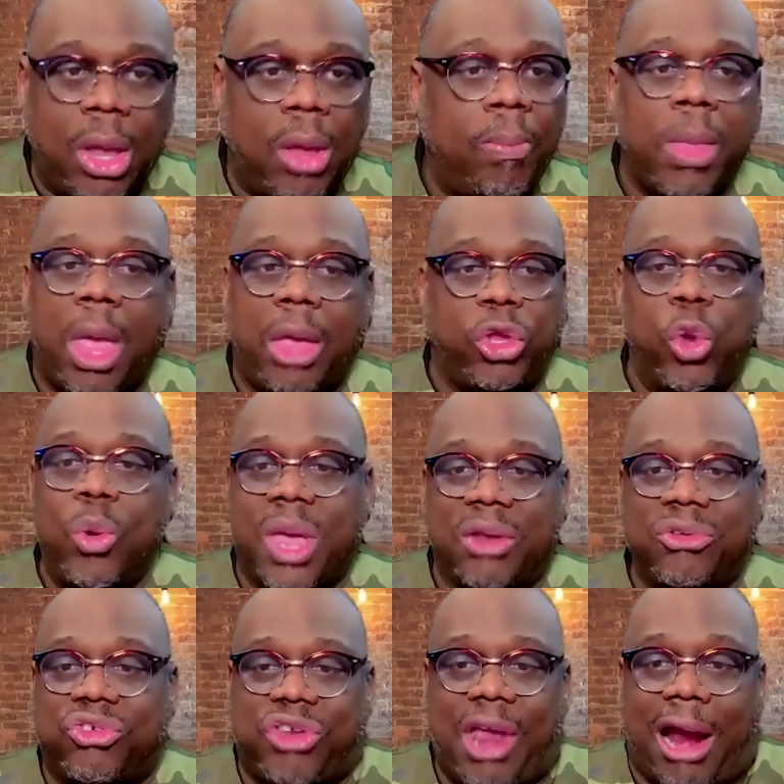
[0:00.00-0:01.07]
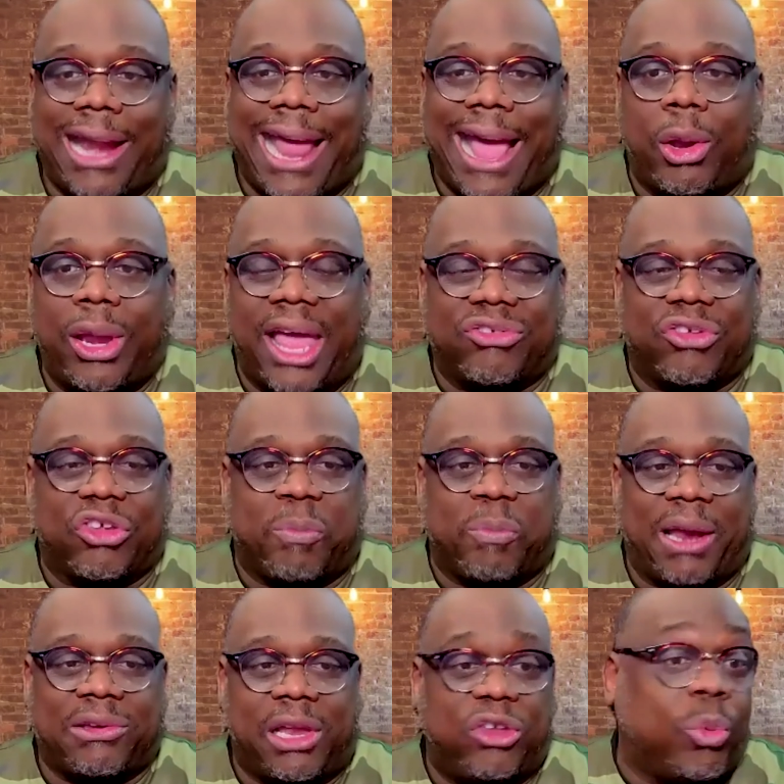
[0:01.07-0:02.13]
You can start out as a
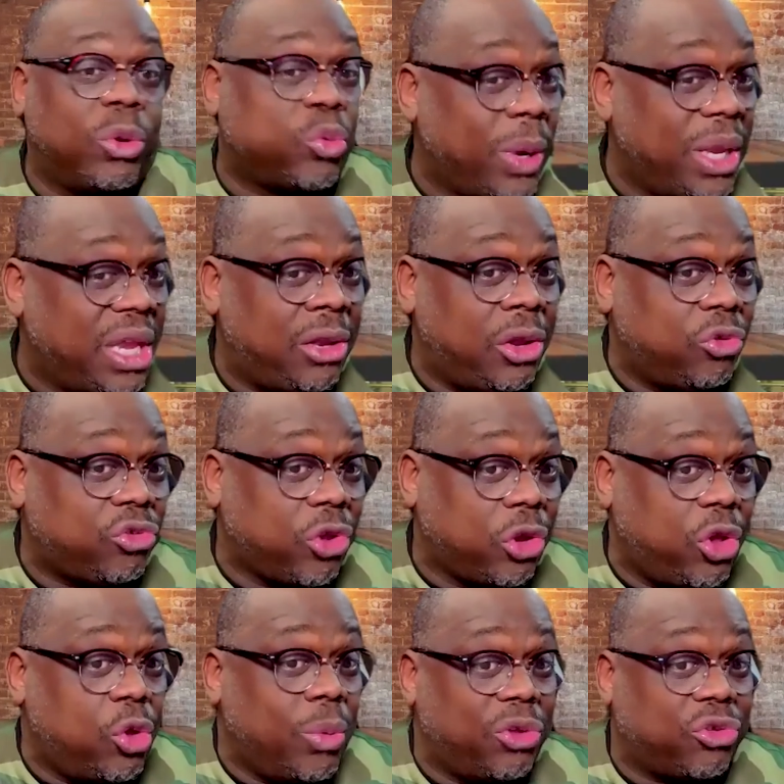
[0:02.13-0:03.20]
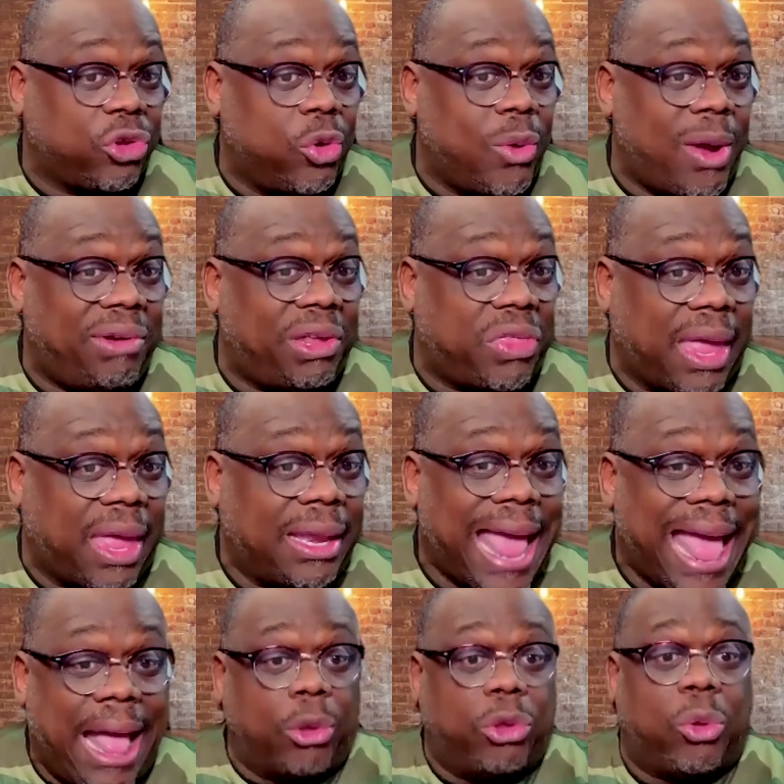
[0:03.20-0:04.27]
specialist, which we didn't used to do. We used to do everything.
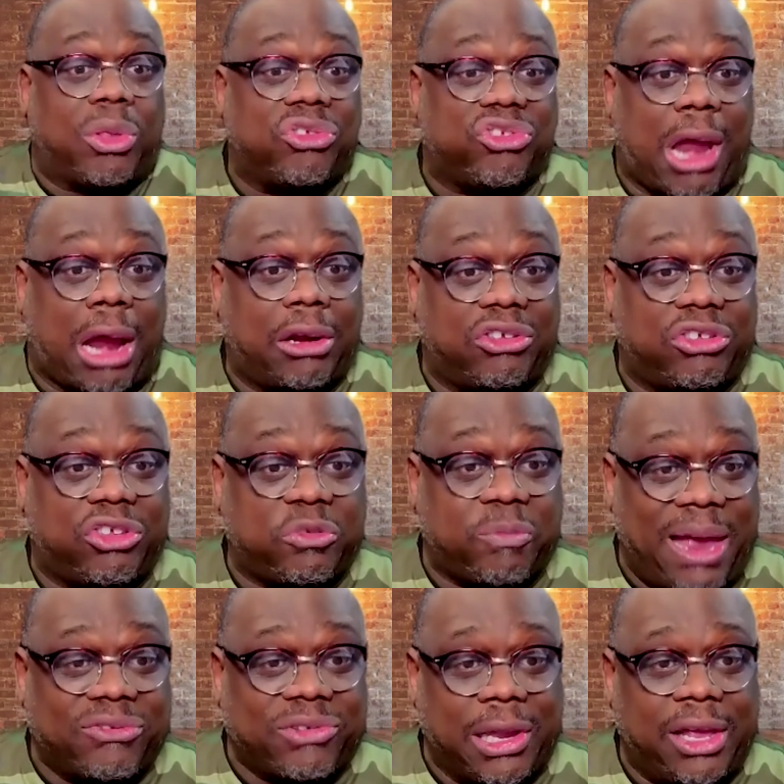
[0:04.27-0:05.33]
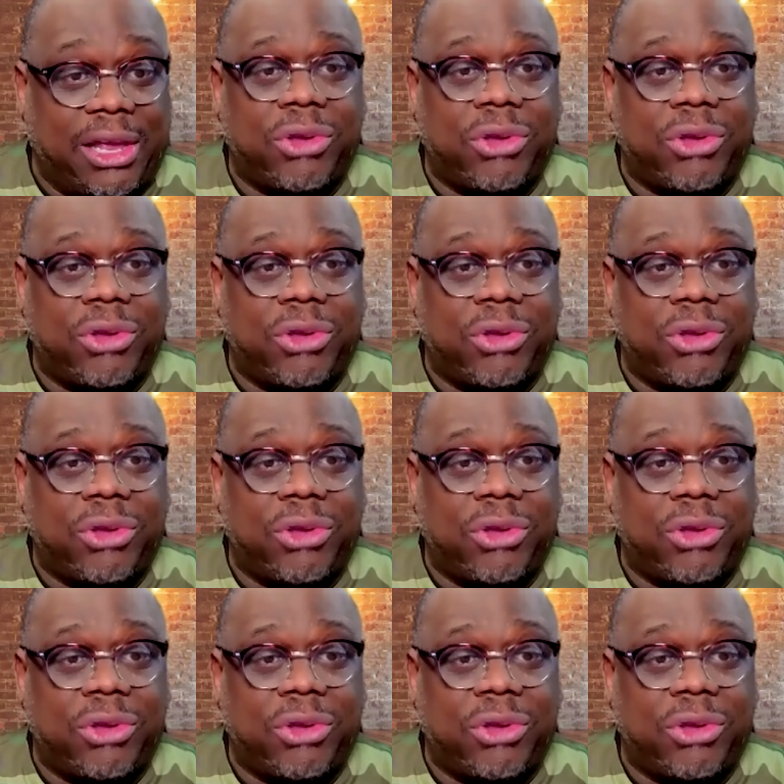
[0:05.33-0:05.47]
Now you can start as a specialist.